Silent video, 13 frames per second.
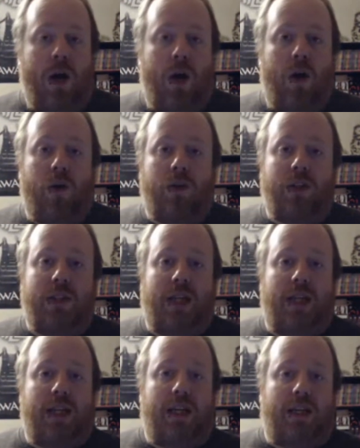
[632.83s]
Who's to
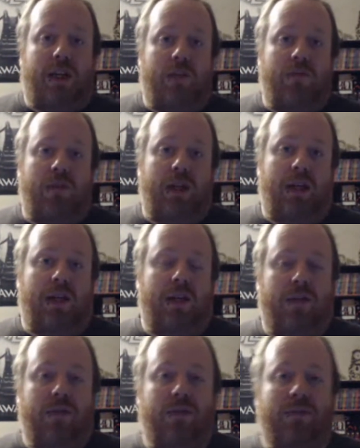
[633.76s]
say they couldn't be,
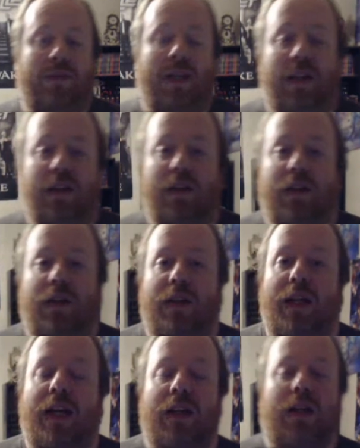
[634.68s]

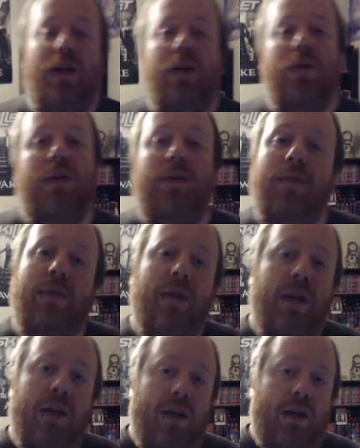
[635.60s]
laying low, and
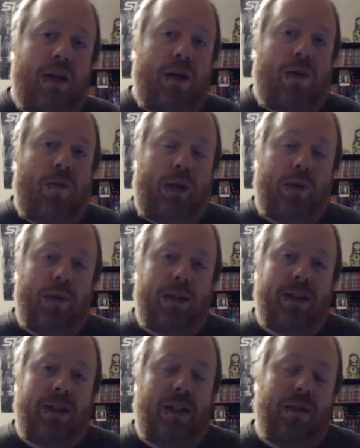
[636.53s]
we could be
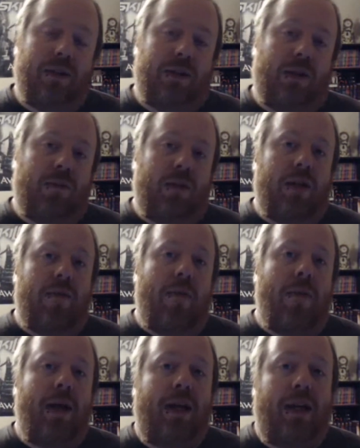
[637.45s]
seeing somewhat of a
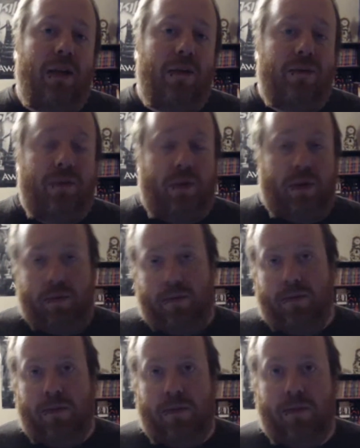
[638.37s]
making for
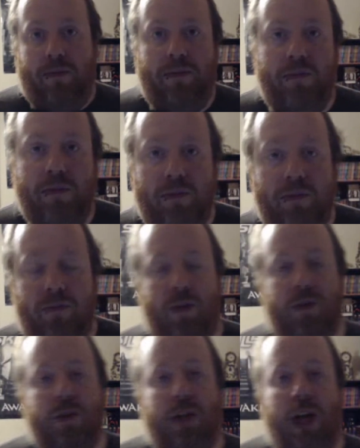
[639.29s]

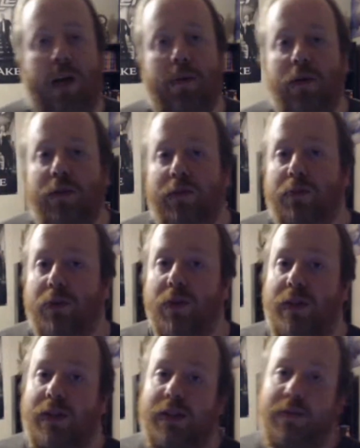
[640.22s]
future cameos in
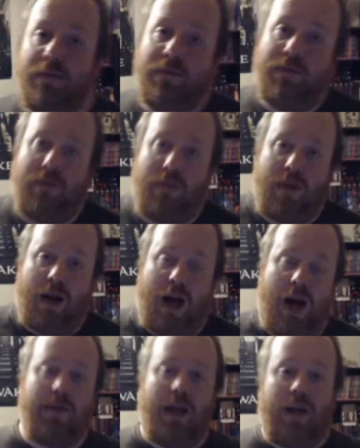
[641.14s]
movies.
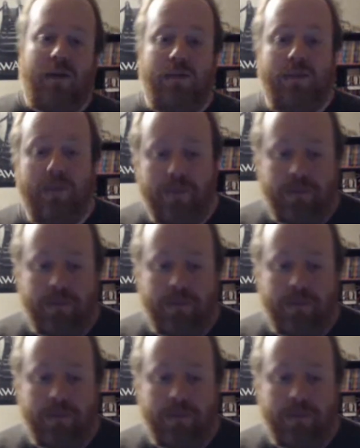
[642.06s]
I'm down.